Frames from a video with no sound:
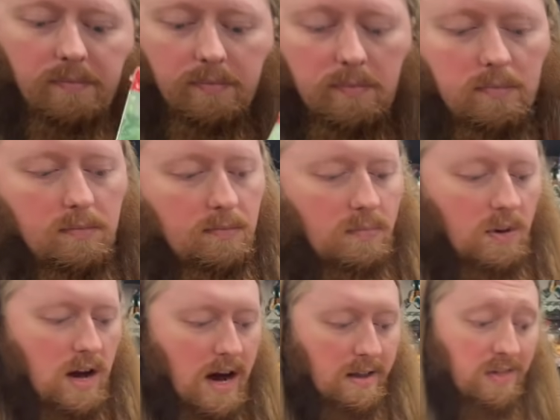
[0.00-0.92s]
Yeah.
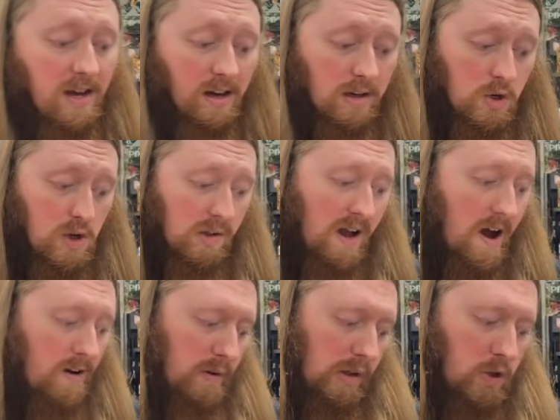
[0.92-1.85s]
I think it's just
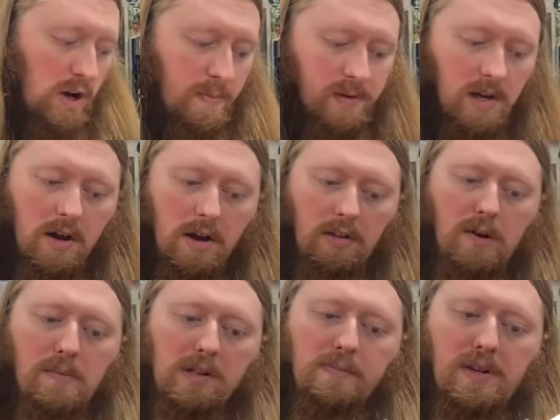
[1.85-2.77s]
how it was shipped.
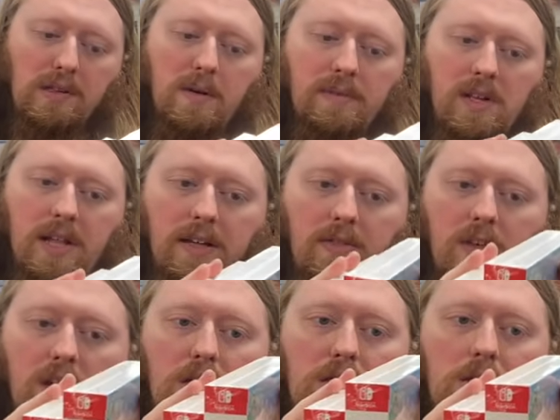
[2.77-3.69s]
There must have been something like
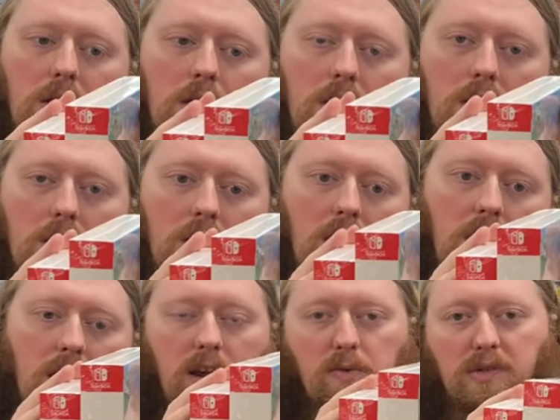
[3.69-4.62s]
this. Probably.
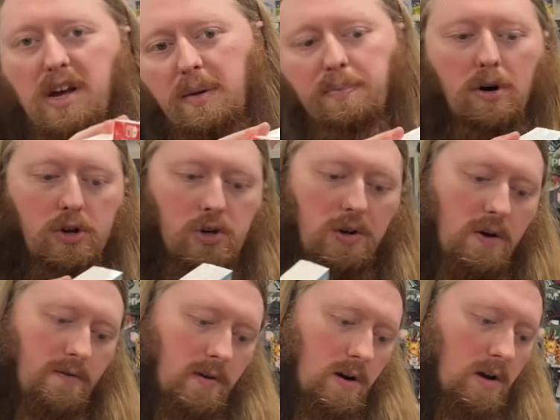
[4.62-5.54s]
And it was like pushed
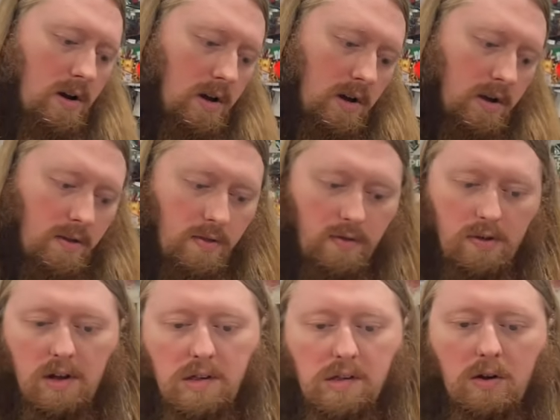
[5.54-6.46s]
over.
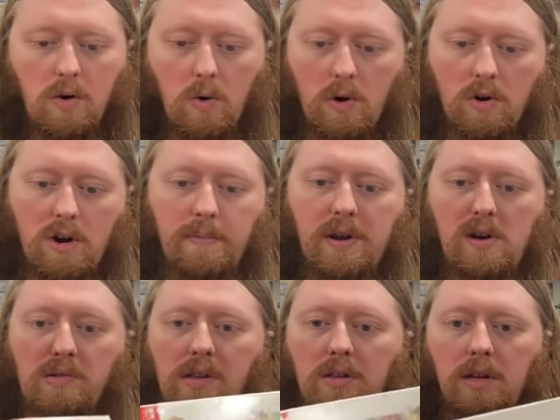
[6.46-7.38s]
This corner up
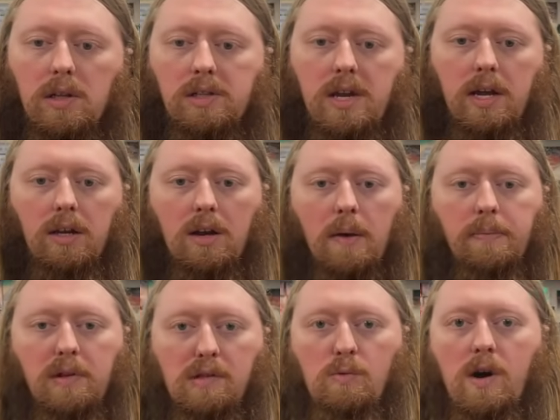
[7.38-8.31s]
here is a little dinged
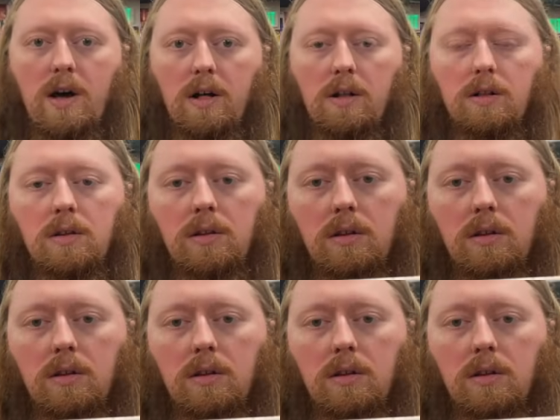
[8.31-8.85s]
up as well.